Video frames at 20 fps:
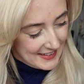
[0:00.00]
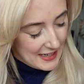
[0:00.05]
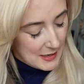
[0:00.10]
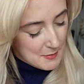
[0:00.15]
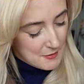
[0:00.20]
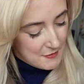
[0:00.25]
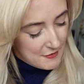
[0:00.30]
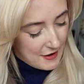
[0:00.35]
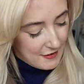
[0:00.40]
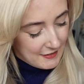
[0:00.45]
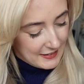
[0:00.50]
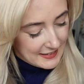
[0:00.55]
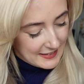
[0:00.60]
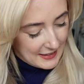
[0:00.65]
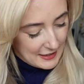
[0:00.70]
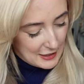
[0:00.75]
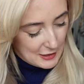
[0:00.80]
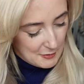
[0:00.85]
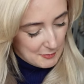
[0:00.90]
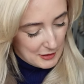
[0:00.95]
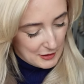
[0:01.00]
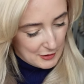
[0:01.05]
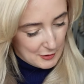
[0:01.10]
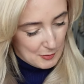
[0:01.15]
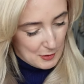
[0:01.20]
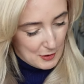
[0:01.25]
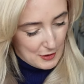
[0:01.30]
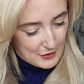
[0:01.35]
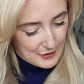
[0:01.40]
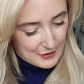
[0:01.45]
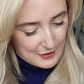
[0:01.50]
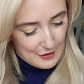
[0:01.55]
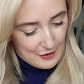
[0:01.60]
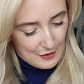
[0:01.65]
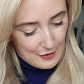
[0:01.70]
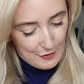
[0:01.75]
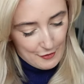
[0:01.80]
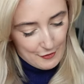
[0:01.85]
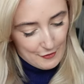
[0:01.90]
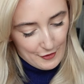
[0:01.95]
I am a very sentimental person.
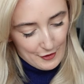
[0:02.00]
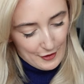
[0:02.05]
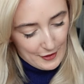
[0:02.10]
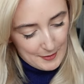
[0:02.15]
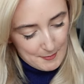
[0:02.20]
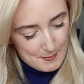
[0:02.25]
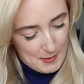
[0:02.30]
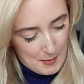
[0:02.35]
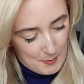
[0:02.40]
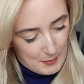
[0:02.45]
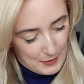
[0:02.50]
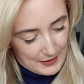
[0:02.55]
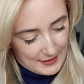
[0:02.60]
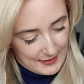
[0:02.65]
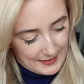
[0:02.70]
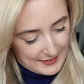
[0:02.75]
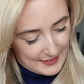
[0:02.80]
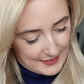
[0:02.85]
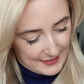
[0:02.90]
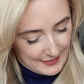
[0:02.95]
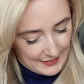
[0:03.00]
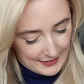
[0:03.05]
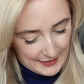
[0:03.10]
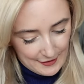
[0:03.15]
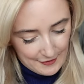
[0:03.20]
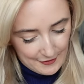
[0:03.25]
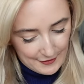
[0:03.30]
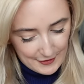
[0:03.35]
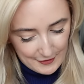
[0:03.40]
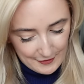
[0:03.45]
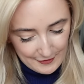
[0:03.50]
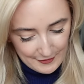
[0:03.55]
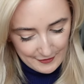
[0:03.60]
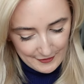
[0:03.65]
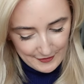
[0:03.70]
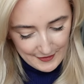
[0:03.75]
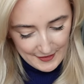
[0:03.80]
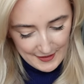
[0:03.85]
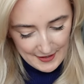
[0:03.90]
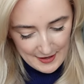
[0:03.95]
I love like memories and the gift of
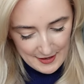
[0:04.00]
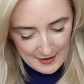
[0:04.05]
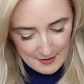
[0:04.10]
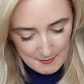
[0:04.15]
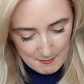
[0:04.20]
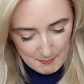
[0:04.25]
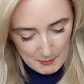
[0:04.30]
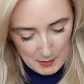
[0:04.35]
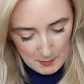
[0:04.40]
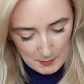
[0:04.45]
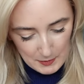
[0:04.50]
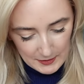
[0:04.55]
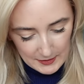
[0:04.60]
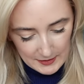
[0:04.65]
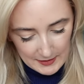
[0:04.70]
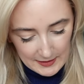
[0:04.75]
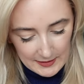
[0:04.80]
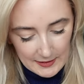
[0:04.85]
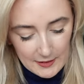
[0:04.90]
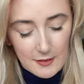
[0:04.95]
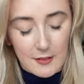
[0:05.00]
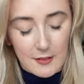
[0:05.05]
memories and things.